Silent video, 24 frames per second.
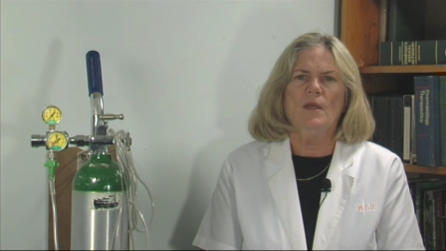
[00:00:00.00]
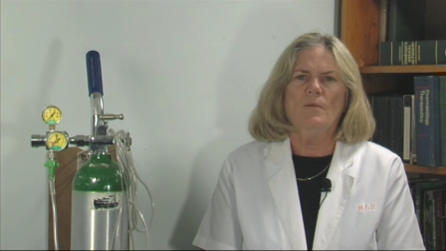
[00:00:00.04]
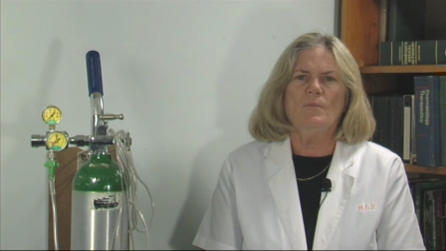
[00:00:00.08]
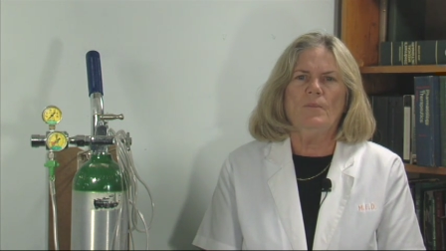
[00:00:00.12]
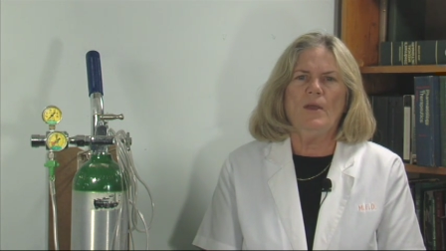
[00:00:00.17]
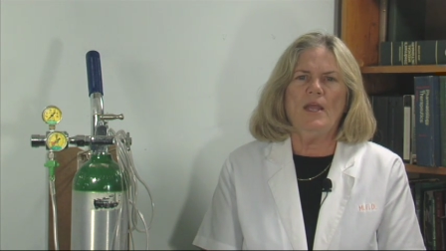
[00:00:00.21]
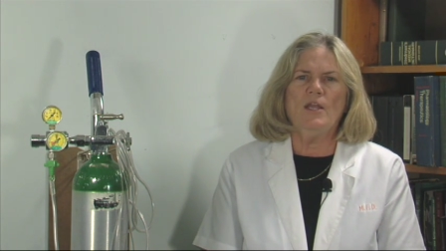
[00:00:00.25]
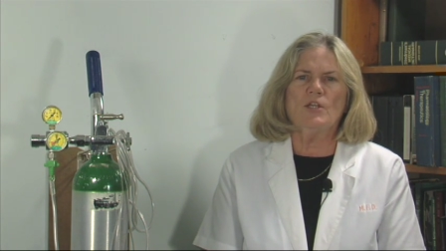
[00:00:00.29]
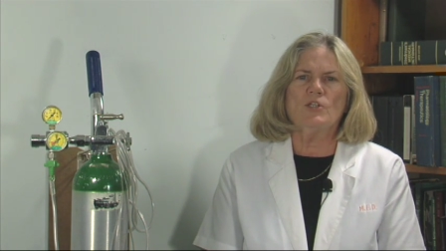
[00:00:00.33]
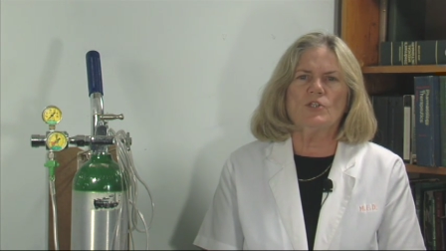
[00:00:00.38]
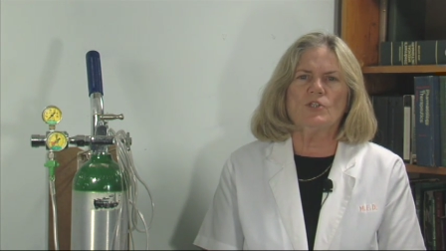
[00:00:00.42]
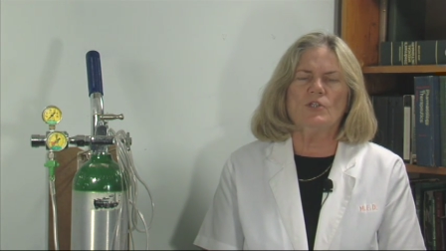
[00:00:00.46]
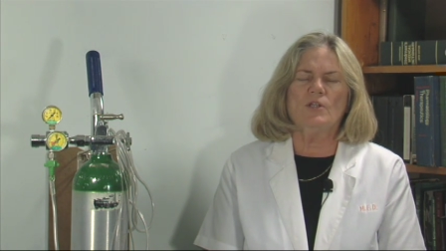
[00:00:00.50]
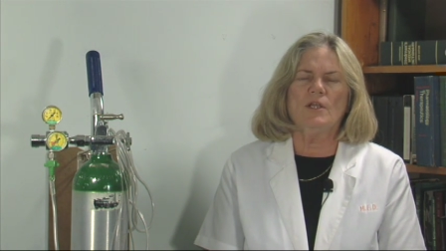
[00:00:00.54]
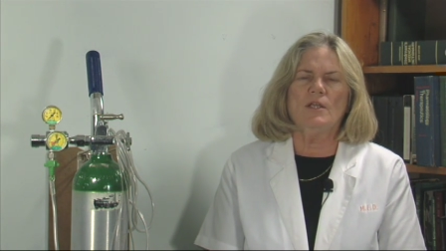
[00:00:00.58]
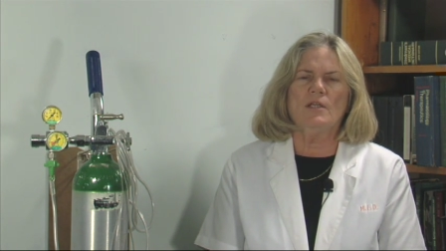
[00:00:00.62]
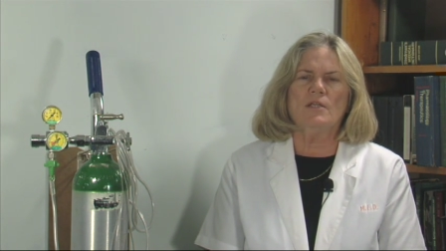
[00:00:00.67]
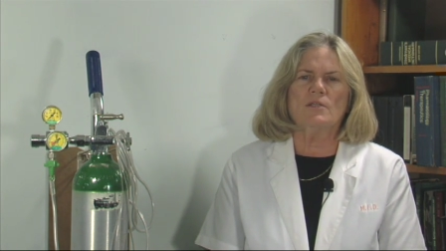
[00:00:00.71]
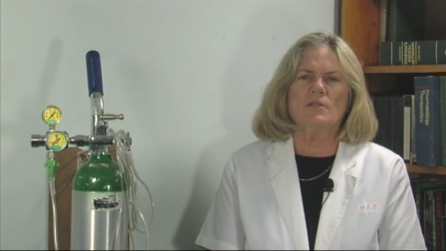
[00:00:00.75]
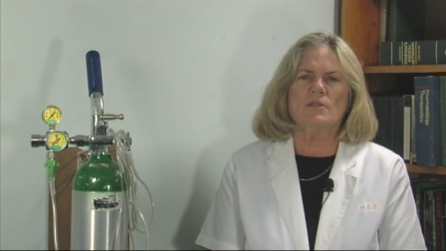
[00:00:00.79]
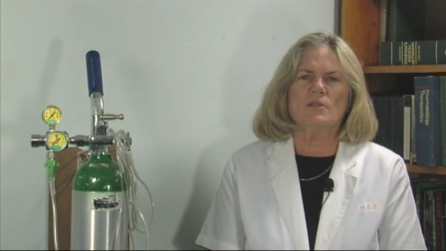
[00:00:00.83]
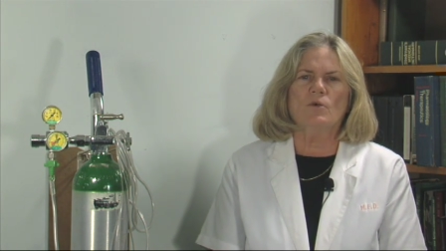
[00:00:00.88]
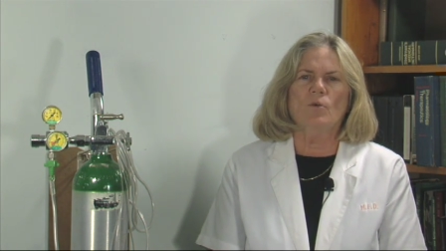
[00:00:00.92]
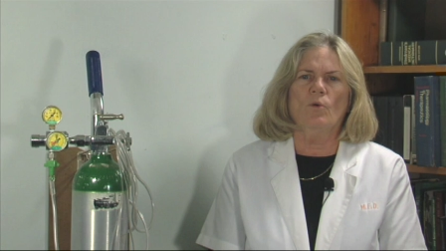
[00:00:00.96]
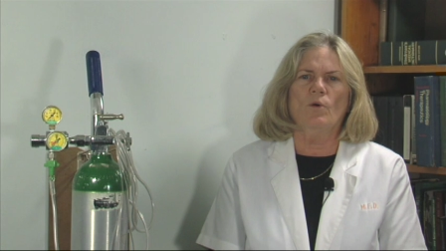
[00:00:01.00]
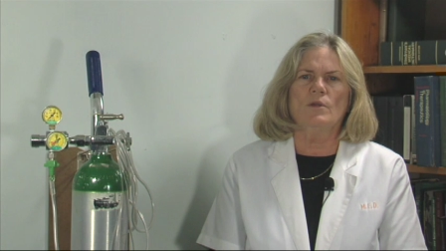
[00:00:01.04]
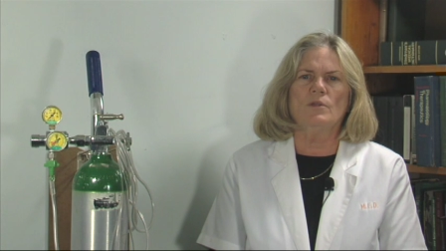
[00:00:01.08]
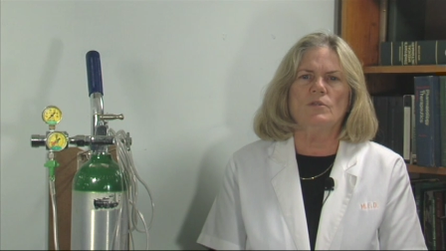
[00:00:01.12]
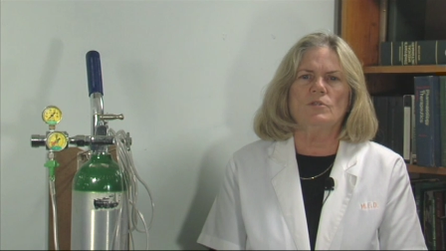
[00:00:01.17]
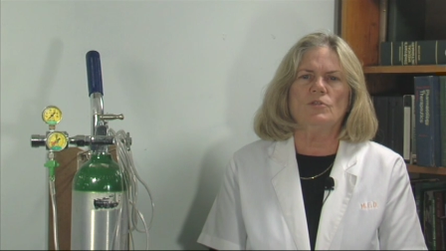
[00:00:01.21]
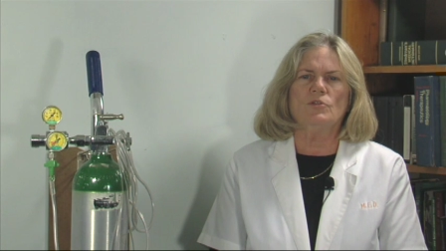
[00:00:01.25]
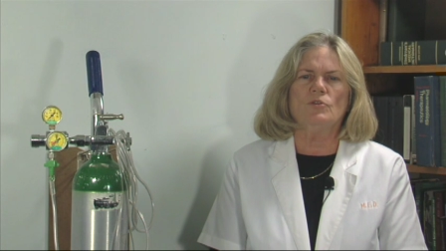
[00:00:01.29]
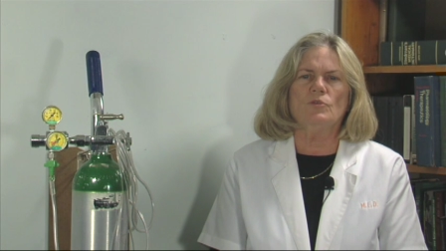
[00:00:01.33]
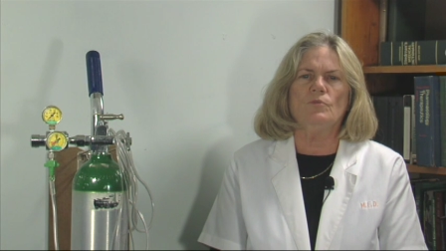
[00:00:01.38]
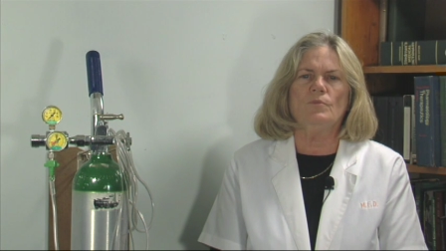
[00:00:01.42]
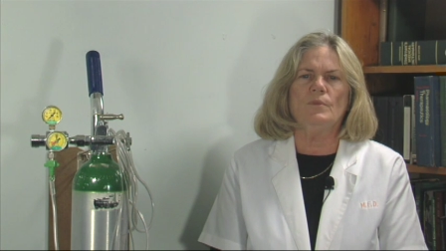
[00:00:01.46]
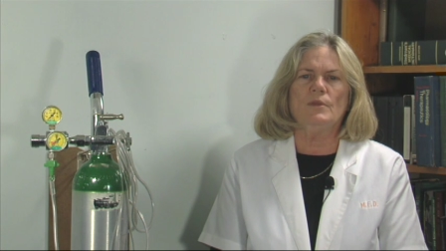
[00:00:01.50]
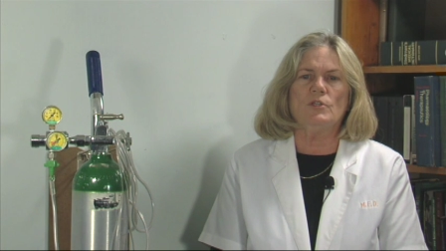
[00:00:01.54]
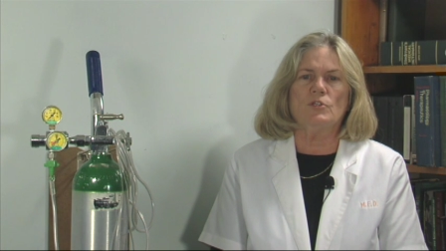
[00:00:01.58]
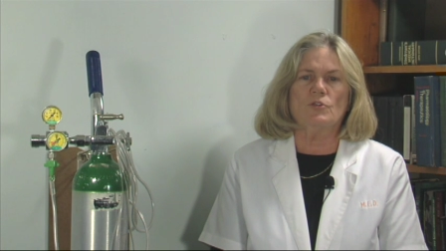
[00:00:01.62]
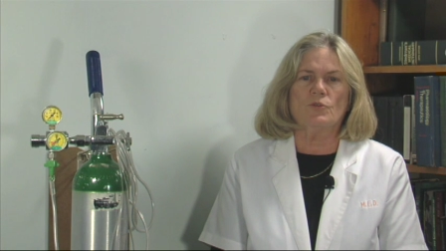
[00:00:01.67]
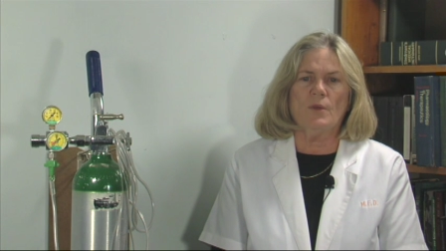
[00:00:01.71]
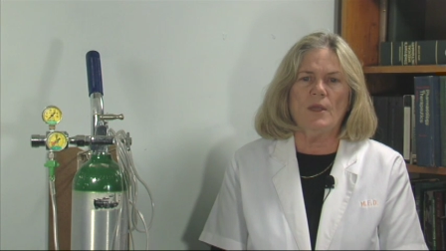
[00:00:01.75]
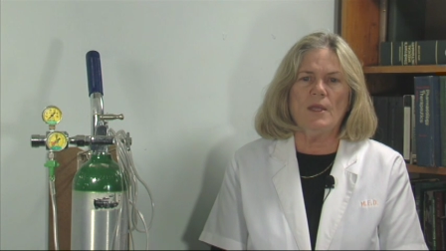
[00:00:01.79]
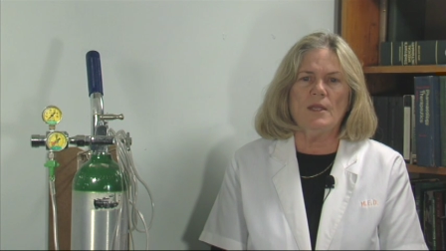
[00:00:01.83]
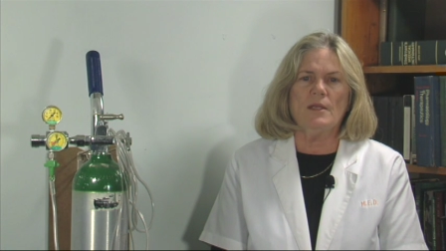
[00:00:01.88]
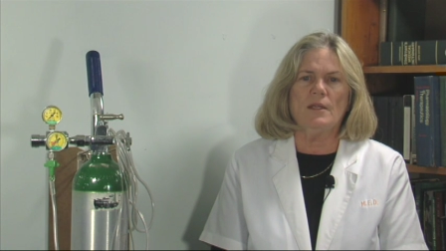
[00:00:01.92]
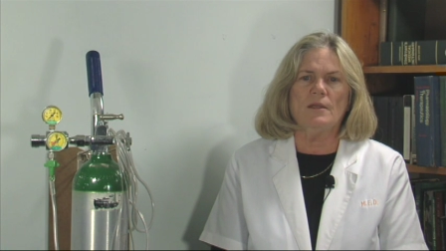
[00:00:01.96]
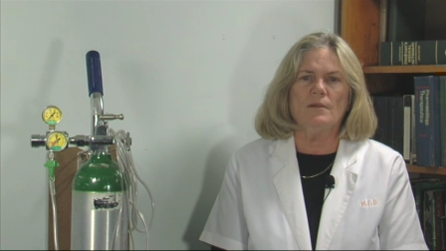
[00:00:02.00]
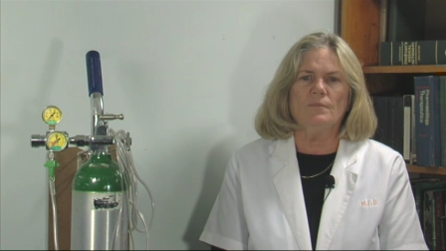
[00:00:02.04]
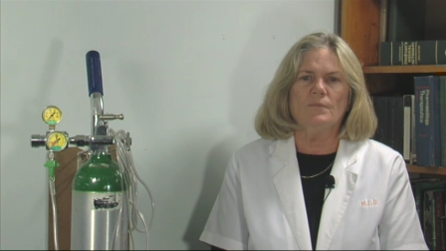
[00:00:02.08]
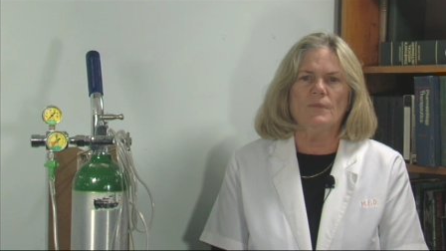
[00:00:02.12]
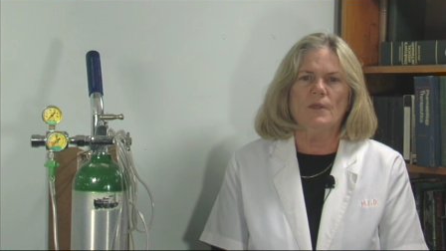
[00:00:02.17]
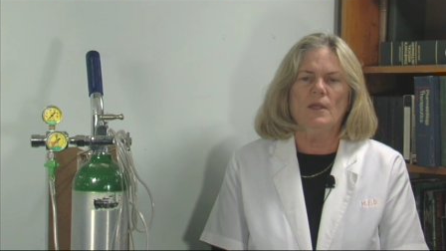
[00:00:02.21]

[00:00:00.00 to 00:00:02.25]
patient is going to be treated